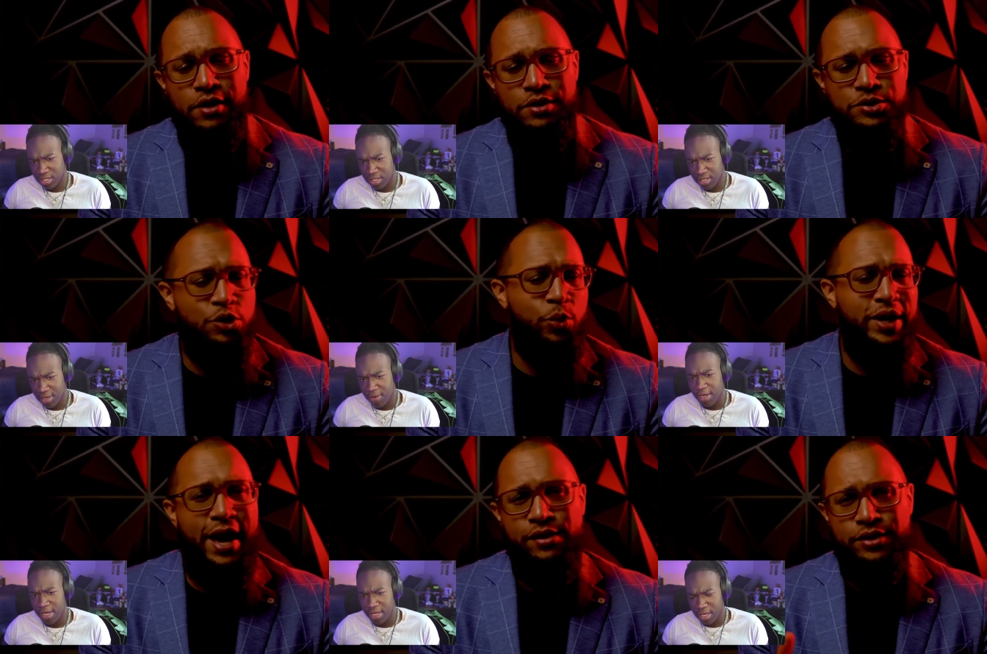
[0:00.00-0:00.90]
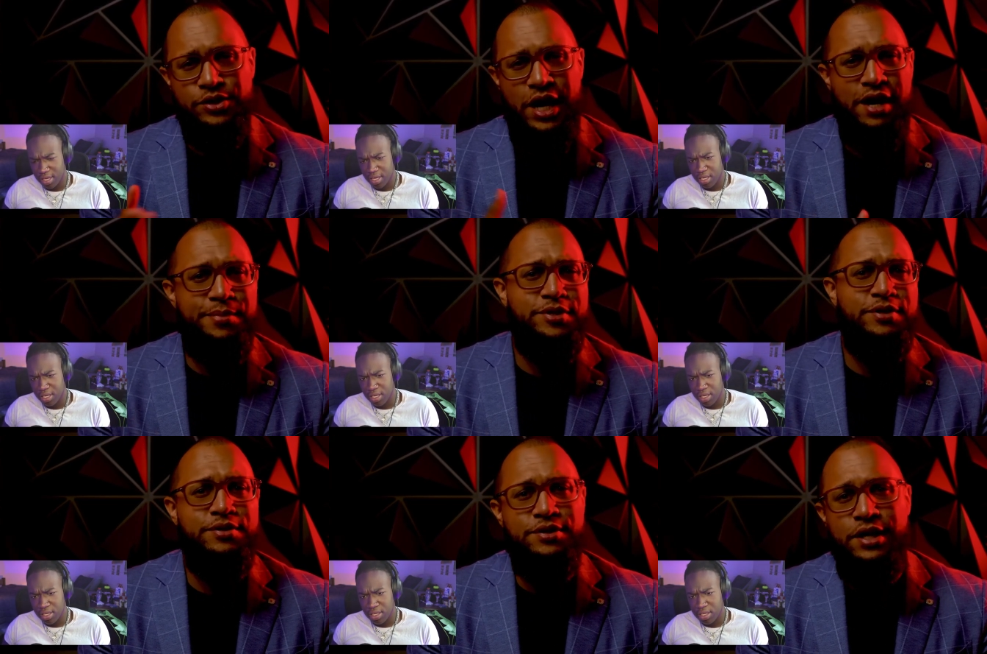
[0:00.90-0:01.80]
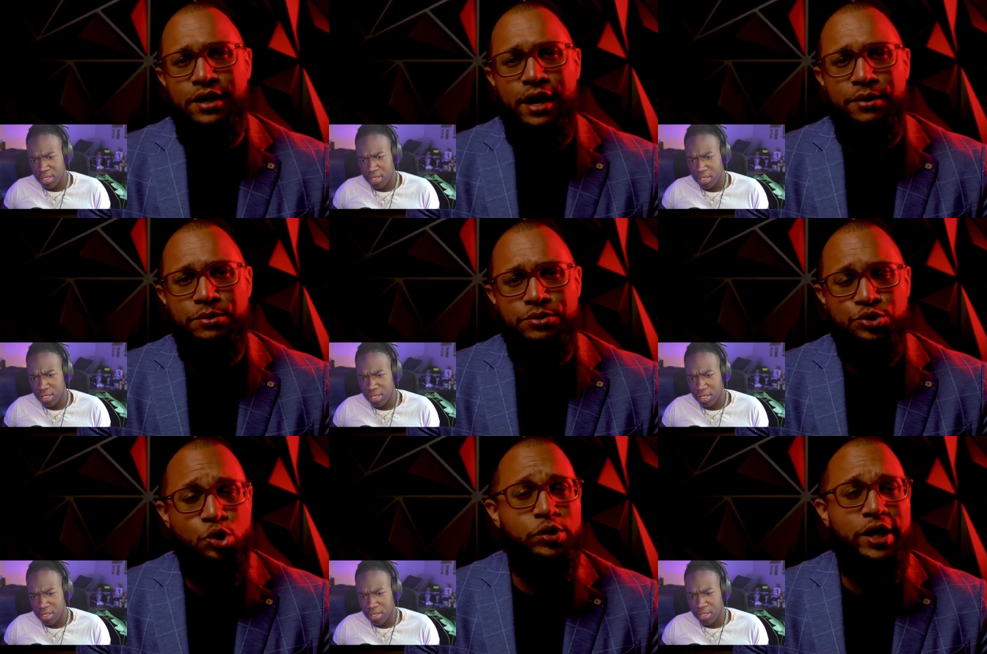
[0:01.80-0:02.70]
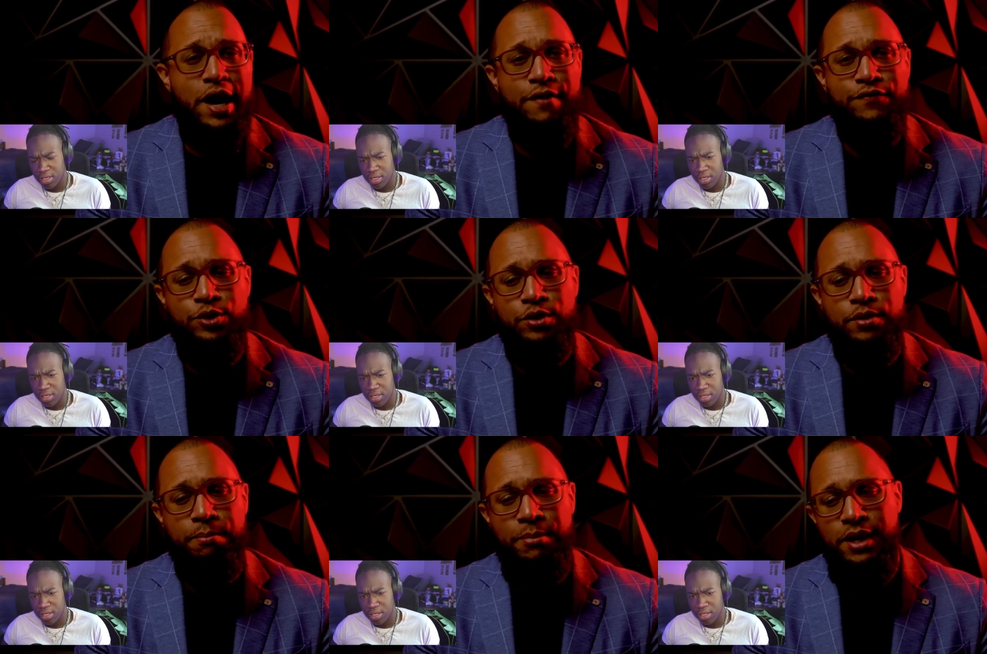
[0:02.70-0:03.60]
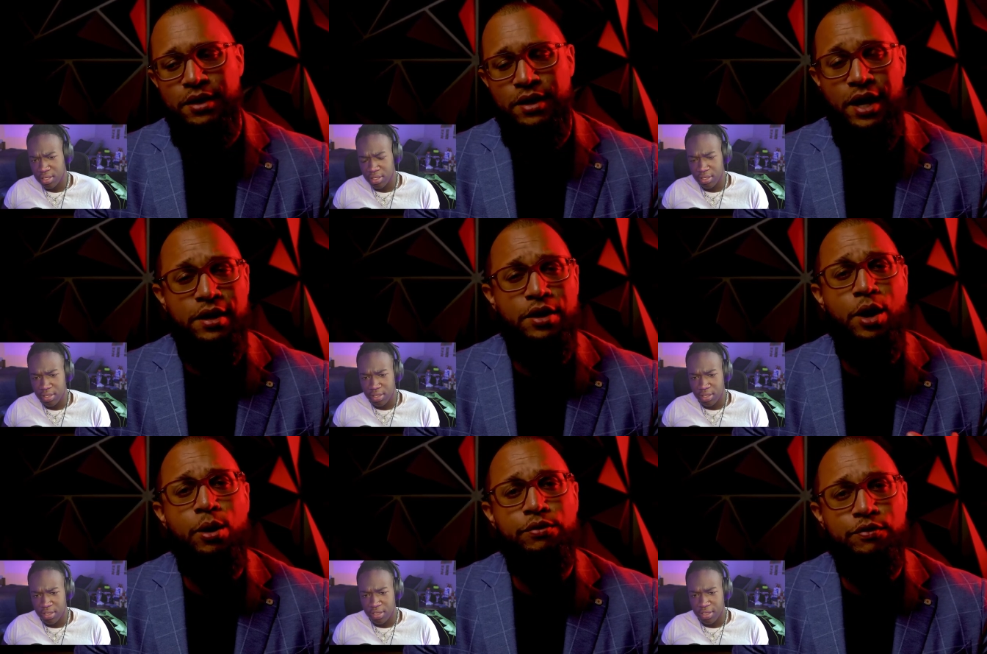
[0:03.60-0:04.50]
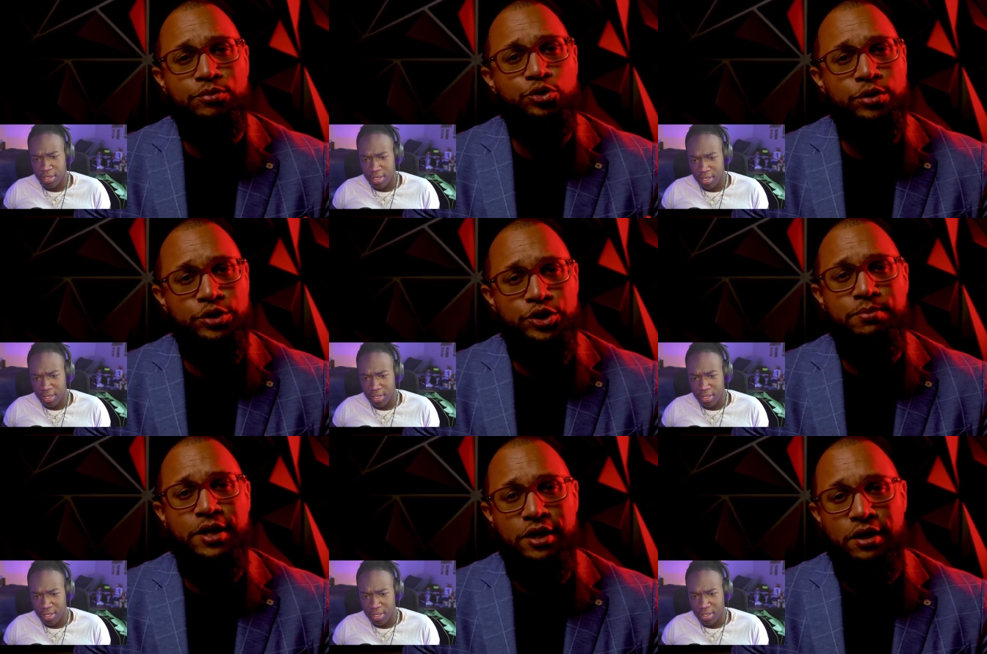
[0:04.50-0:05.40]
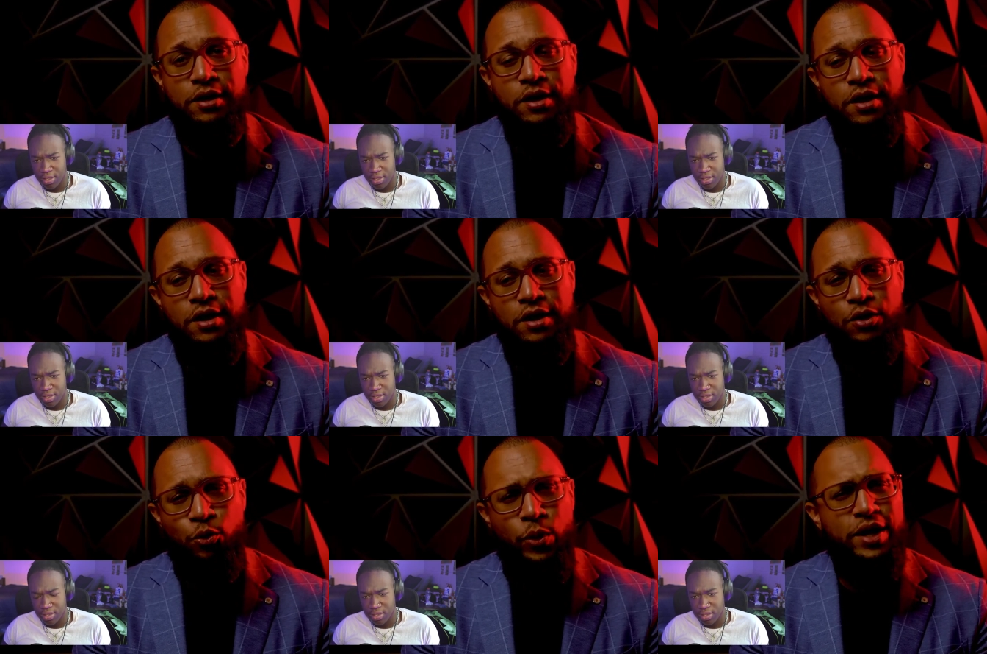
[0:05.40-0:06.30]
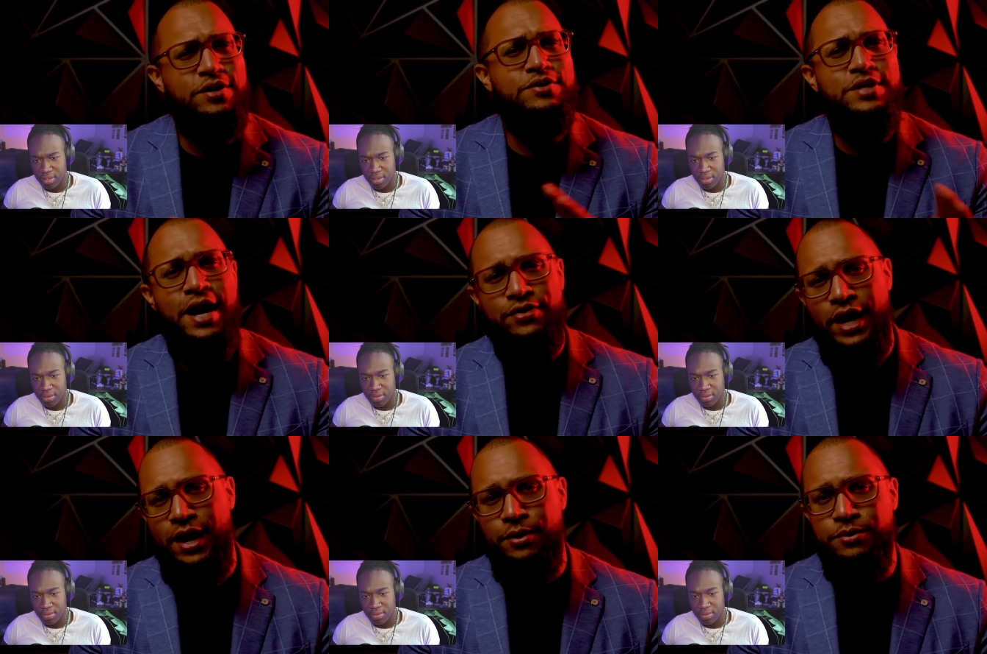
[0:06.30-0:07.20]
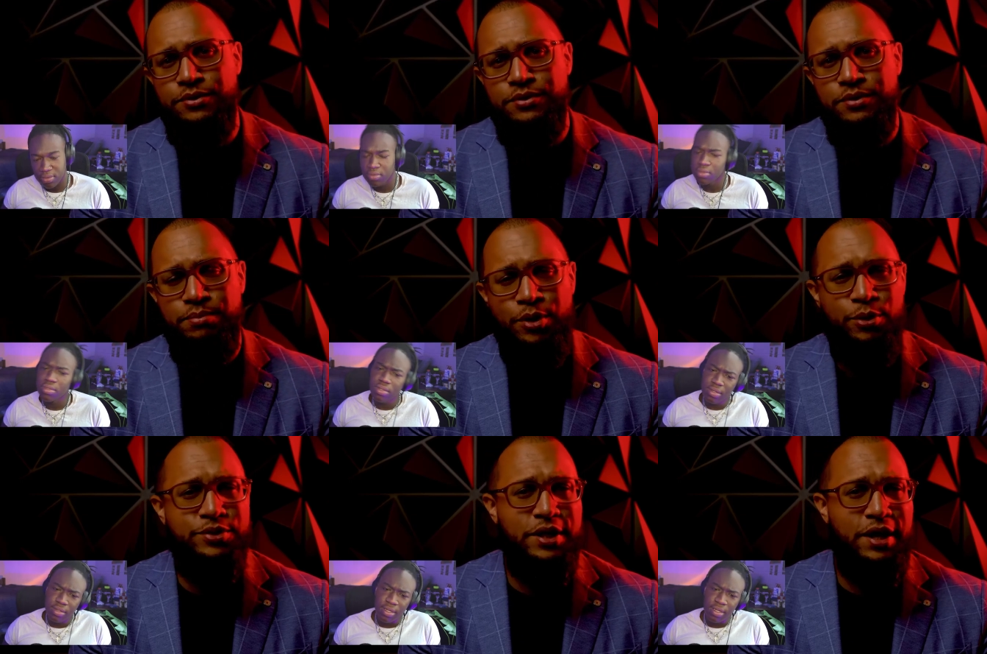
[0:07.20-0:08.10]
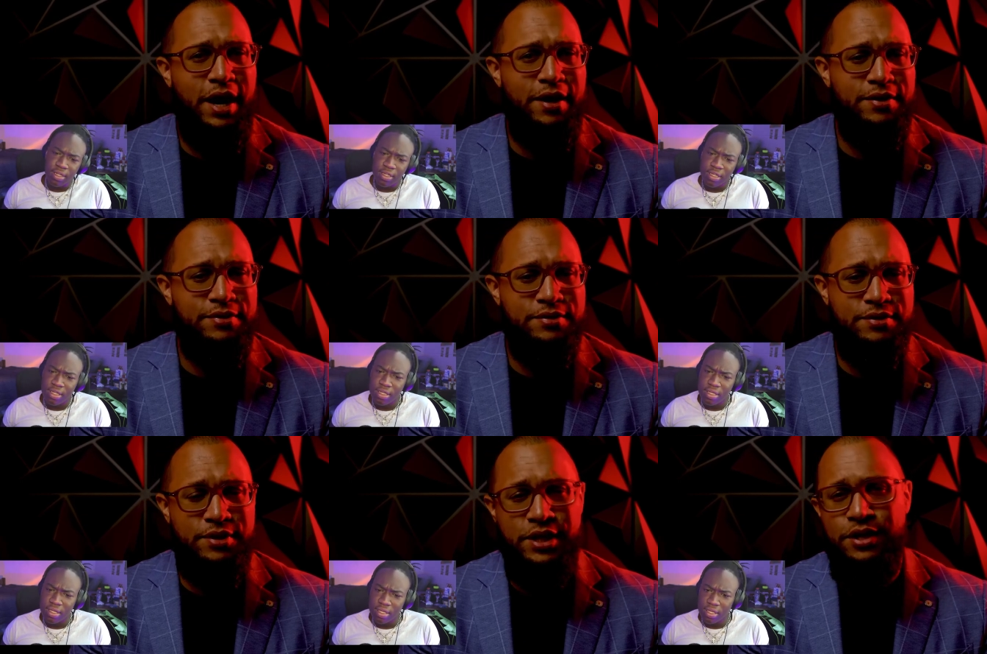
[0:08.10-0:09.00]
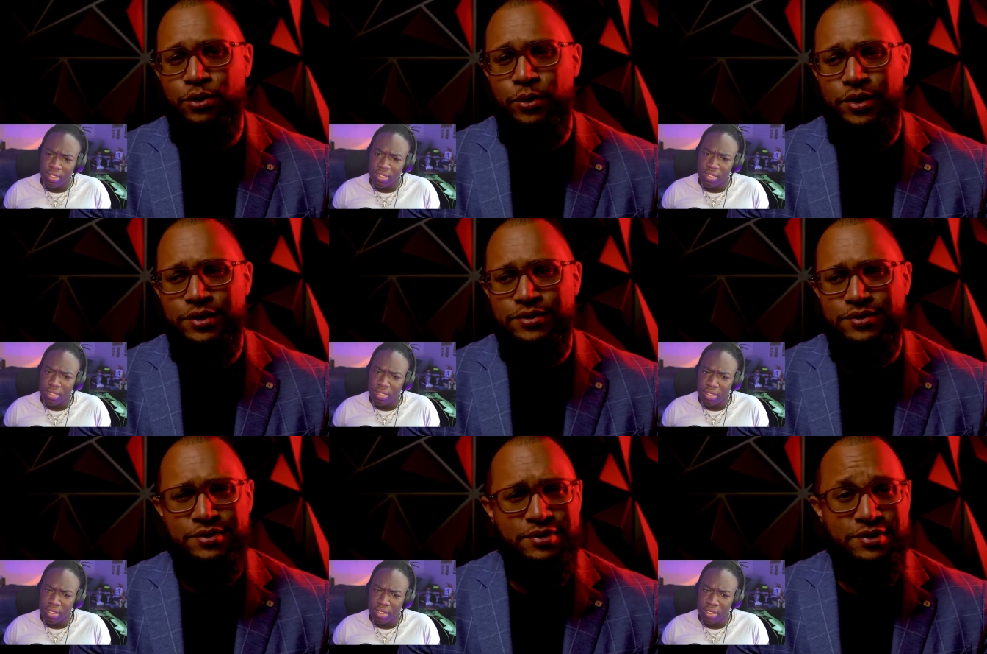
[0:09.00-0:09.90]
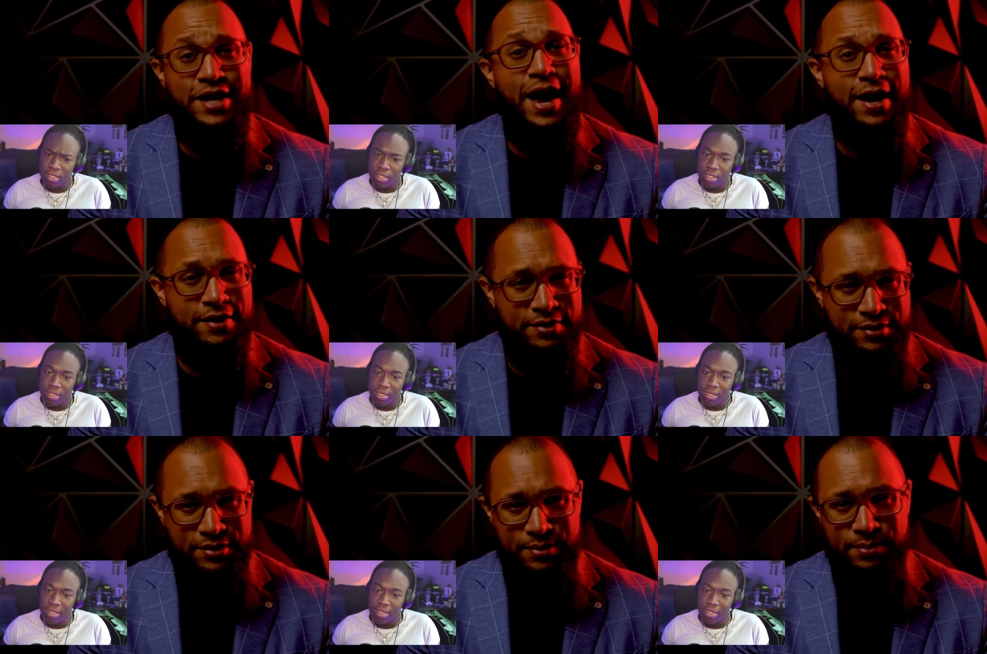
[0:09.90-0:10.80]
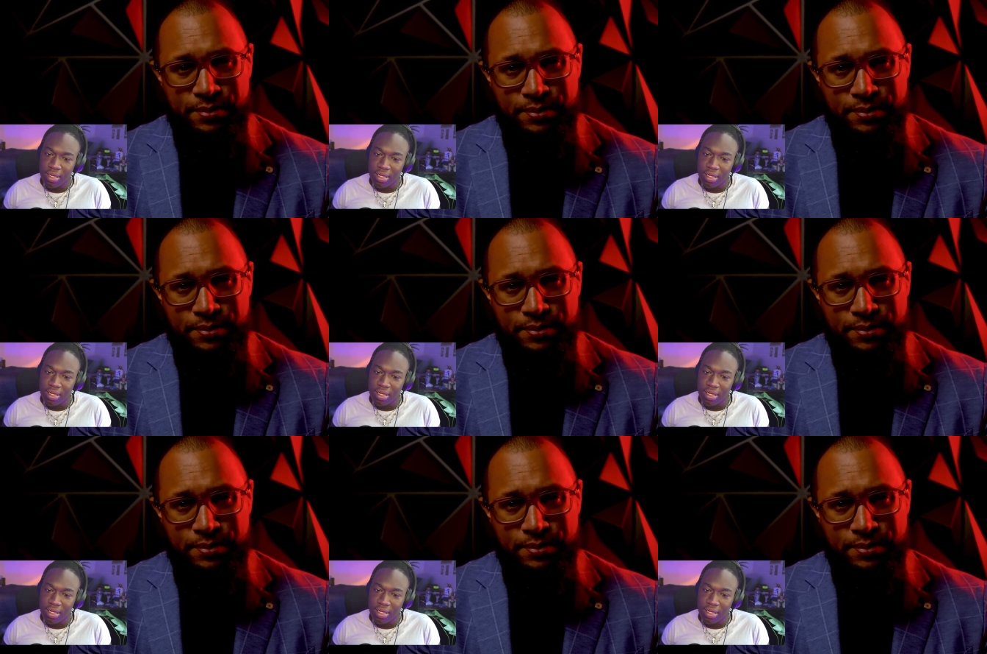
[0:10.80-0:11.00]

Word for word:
Speaker 1: Okay. So when Alex came into the Sting house shortly after, me and Art from Trilogy Media went inside the house posing as the decoys' dads.